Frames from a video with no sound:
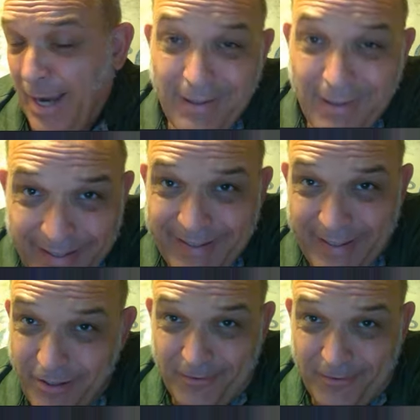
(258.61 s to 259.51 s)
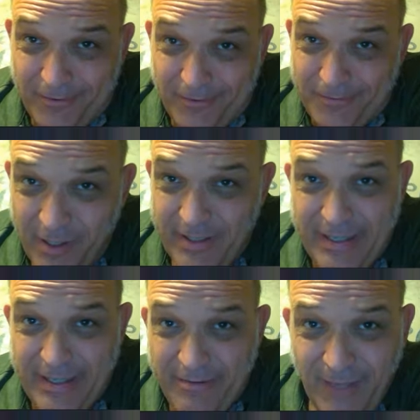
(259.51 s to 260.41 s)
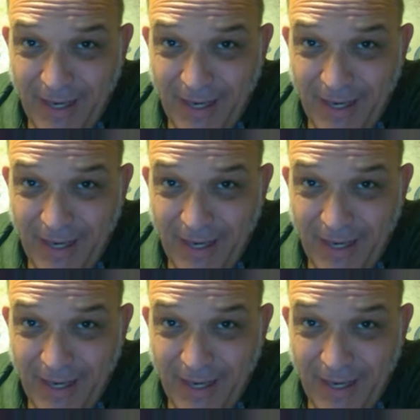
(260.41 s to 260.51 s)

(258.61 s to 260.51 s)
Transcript: I like it here. I don't want to leave.